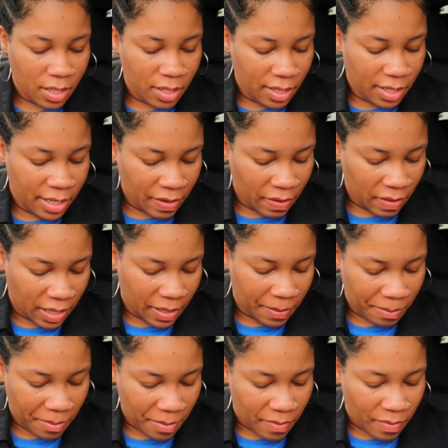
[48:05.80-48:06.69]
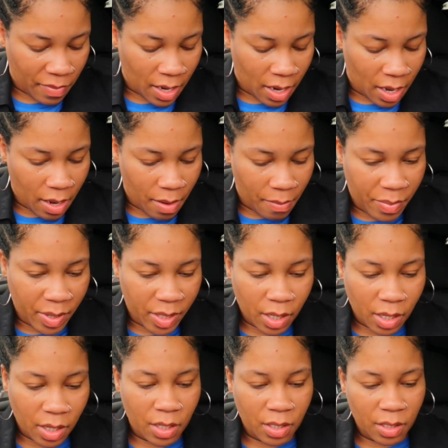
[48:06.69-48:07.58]
Literally. But,
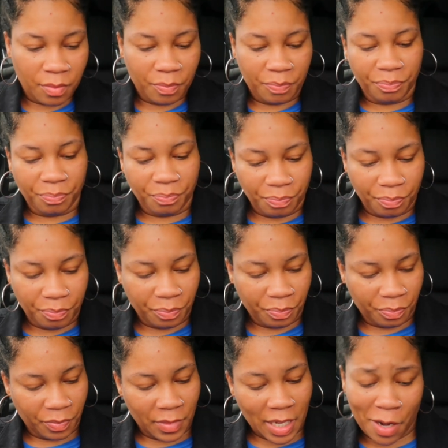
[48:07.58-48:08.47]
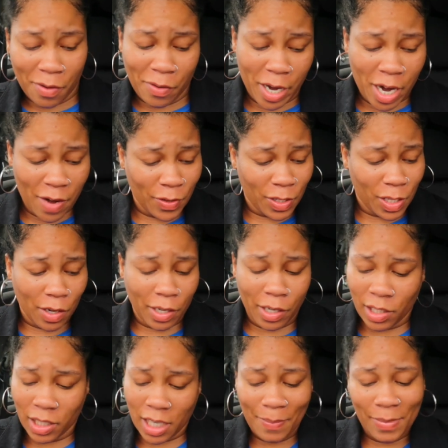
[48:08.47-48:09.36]
um, I don't care if you talk
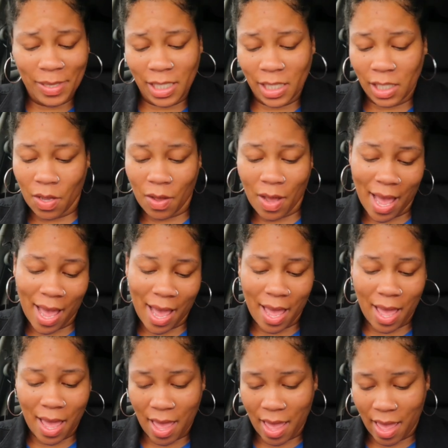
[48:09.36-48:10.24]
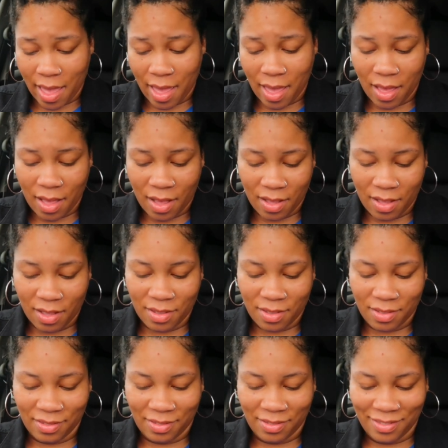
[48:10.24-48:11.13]
now, Jameson, so I.
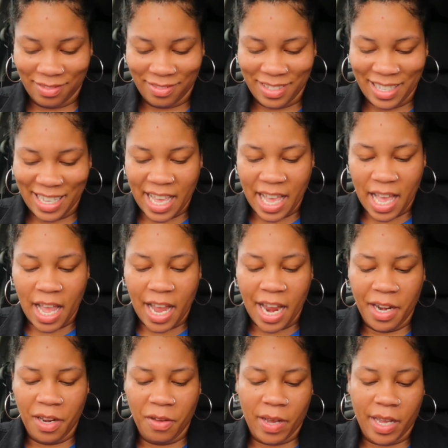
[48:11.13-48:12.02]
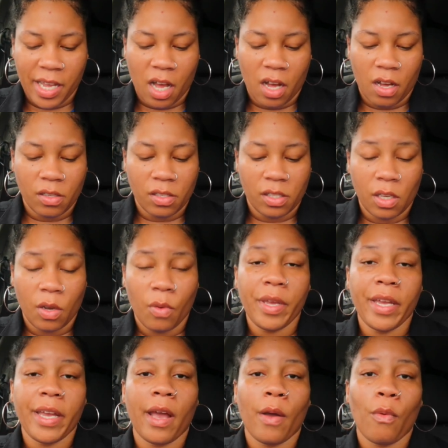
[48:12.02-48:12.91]
Anyway, y'all, so
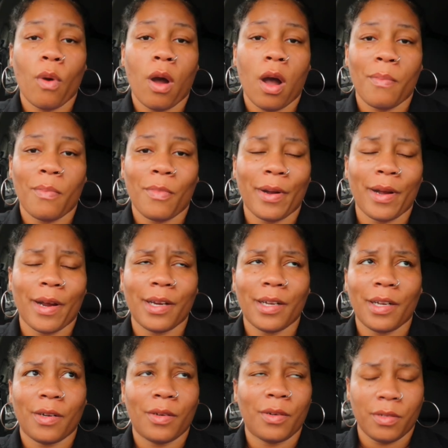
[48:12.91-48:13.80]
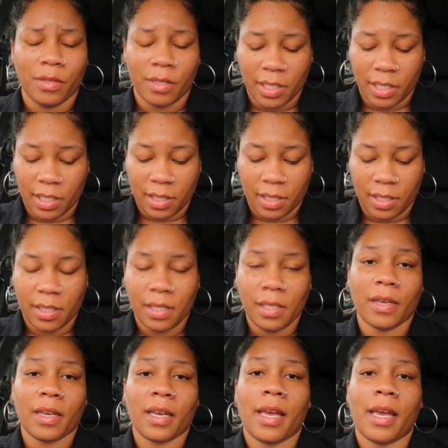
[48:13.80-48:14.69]
we at Walmart, of course,
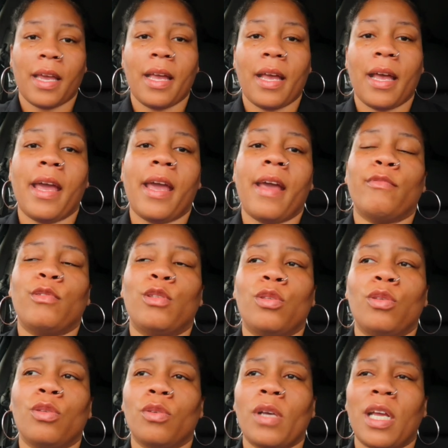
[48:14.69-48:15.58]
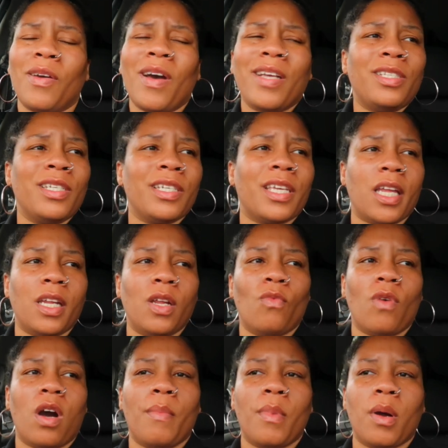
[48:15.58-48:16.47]
okay? I have to, I know I took y'all in
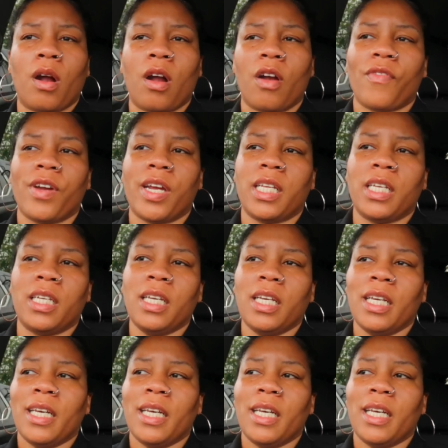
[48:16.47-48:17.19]
Walmart already